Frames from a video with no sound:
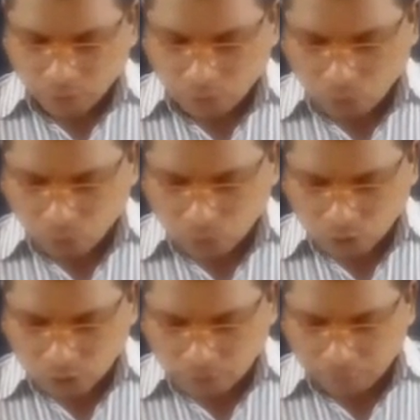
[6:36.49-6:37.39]
to
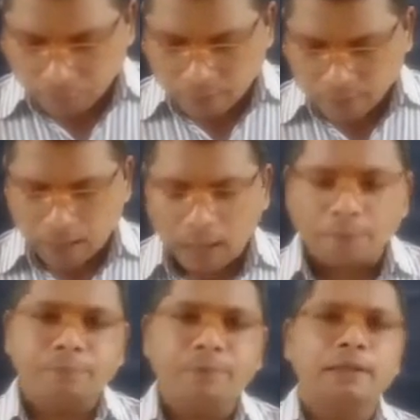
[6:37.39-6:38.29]
Champaran
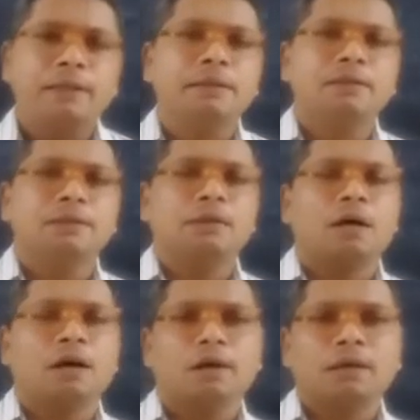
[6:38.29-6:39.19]
after his
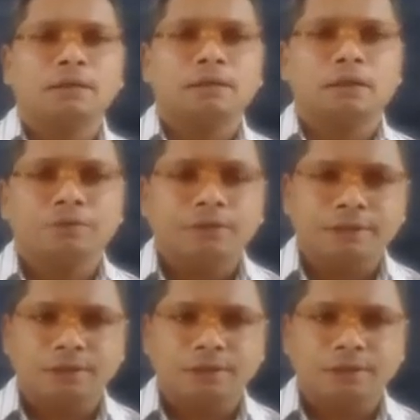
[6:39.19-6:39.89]
Calcutta visit.